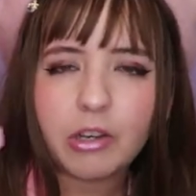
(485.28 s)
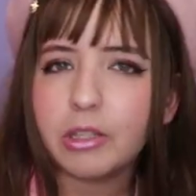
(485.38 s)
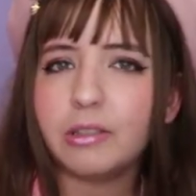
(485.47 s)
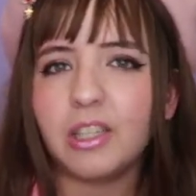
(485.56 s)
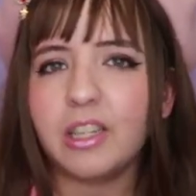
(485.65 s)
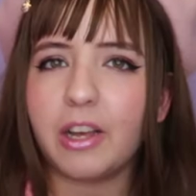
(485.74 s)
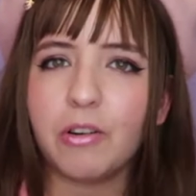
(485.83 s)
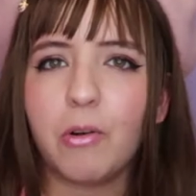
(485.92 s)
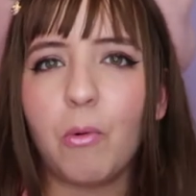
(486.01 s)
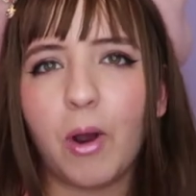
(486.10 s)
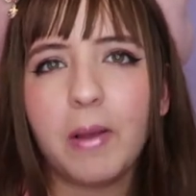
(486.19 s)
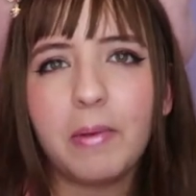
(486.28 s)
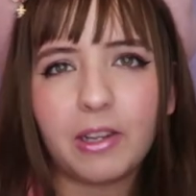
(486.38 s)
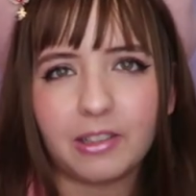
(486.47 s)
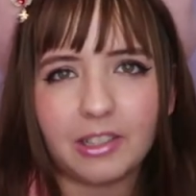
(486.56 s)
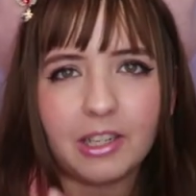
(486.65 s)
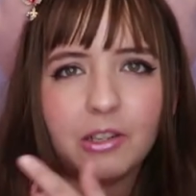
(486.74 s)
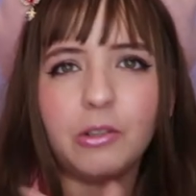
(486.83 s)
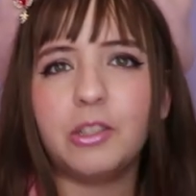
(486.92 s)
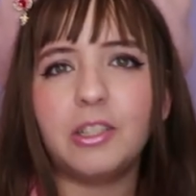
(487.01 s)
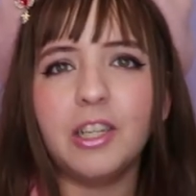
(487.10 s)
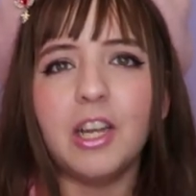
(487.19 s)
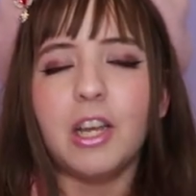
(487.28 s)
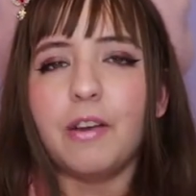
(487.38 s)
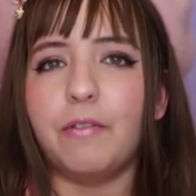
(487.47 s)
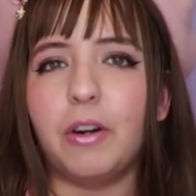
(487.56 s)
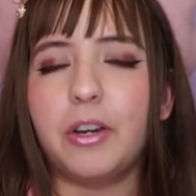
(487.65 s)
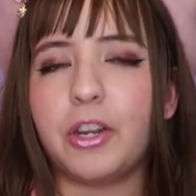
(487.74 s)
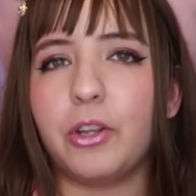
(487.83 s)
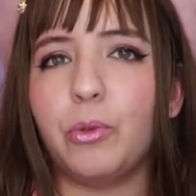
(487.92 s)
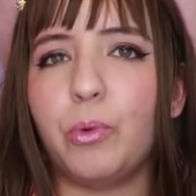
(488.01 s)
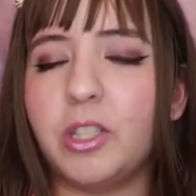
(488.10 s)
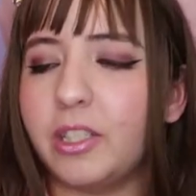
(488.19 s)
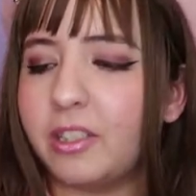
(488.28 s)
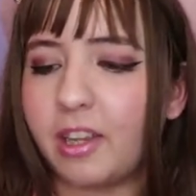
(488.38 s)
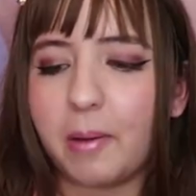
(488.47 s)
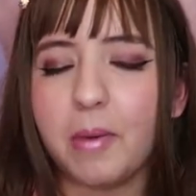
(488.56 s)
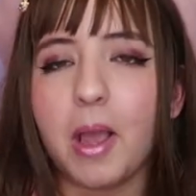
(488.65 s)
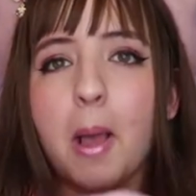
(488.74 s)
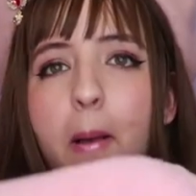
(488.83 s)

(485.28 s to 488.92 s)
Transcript: honestly, I don't know why. Because it looks very cute with this top.